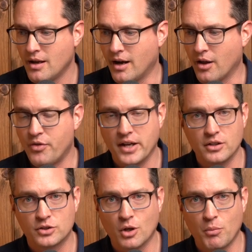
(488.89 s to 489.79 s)
Thank
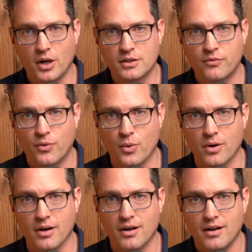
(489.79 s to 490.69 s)
you so much
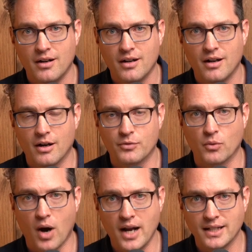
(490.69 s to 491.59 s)
for
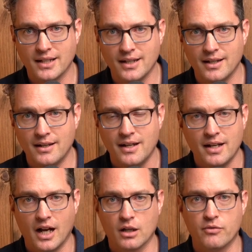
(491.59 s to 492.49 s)
writing in.
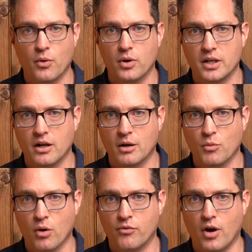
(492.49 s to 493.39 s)
I look forward to hearing
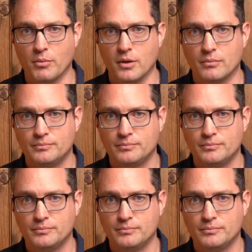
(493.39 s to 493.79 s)
more from you.